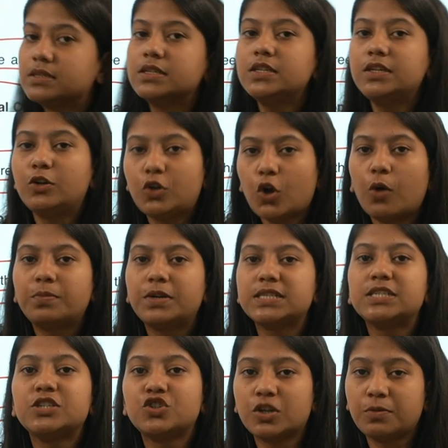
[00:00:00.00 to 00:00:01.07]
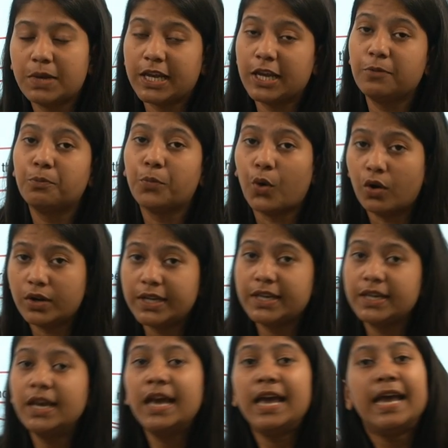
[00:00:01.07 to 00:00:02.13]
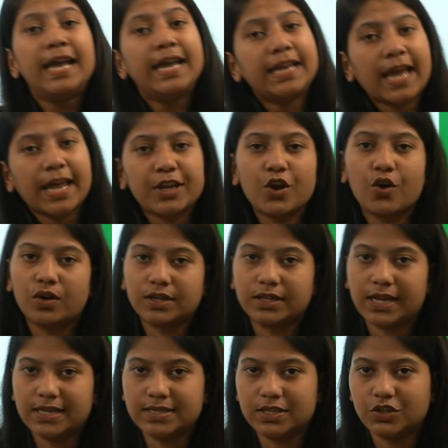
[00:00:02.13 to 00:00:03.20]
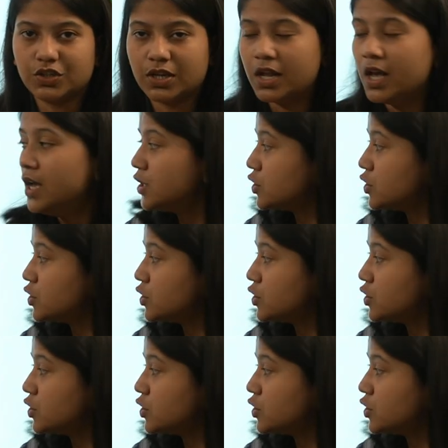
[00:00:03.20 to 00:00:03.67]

is the top decision-making body in any organization.